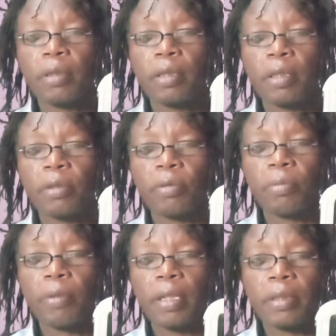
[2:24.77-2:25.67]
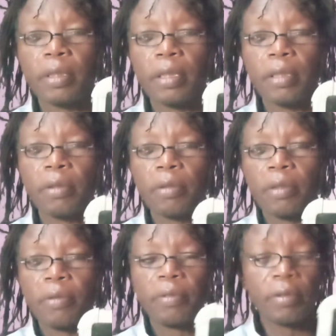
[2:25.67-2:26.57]
that's 2 plus 6 will
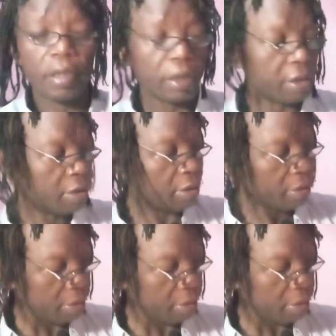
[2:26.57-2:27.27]
give you 8.